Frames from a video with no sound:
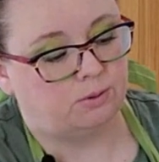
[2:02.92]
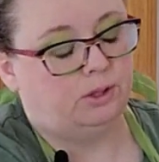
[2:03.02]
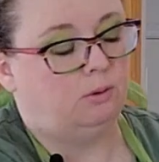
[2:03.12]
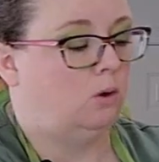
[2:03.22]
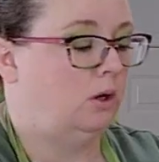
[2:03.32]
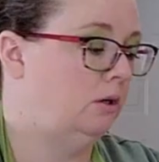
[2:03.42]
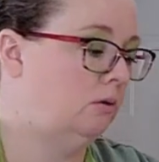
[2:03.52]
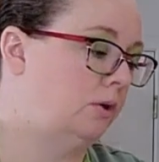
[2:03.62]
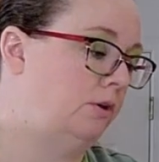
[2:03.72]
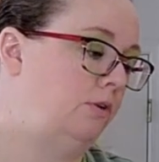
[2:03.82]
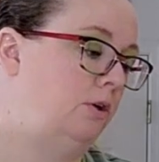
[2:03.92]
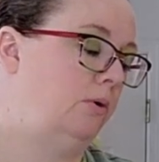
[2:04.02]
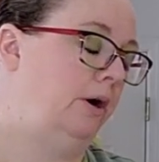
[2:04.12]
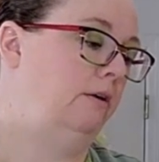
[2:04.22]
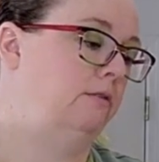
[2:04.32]
really want, or if you
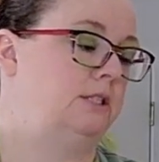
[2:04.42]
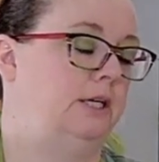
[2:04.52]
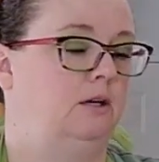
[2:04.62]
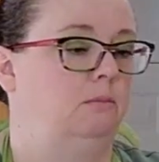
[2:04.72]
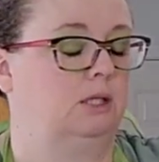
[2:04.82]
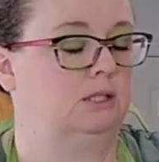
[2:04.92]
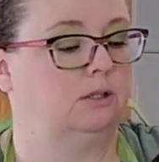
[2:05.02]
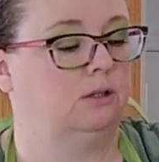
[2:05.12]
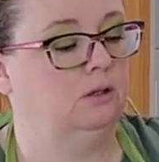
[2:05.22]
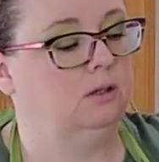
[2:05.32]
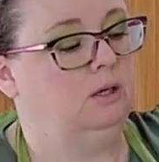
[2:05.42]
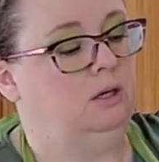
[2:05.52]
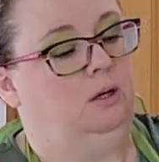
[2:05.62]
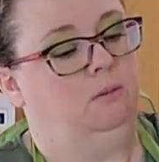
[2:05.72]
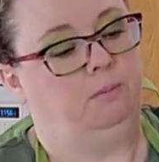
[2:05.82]
don't have a stand mixer,
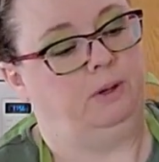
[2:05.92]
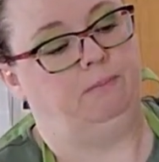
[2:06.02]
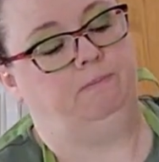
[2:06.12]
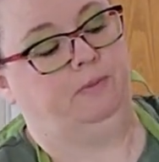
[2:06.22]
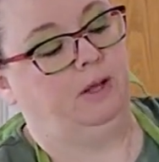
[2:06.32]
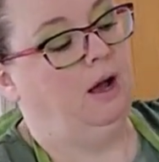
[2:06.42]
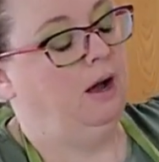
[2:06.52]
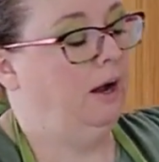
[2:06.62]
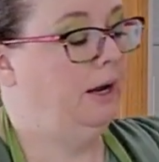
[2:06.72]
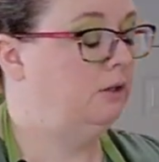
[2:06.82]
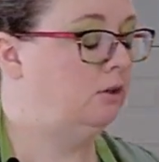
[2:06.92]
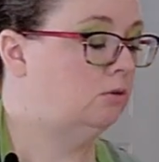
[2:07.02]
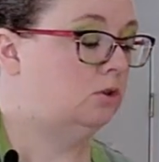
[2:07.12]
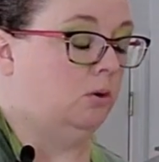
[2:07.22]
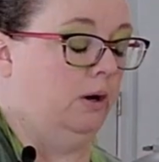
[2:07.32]
but I
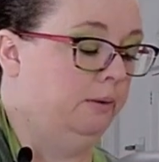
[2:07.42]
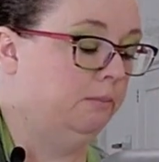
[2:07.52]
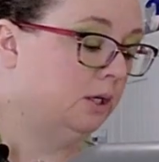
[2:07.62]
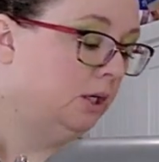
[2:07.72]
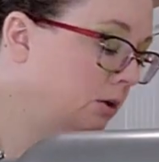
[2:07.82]
do, so I'm going to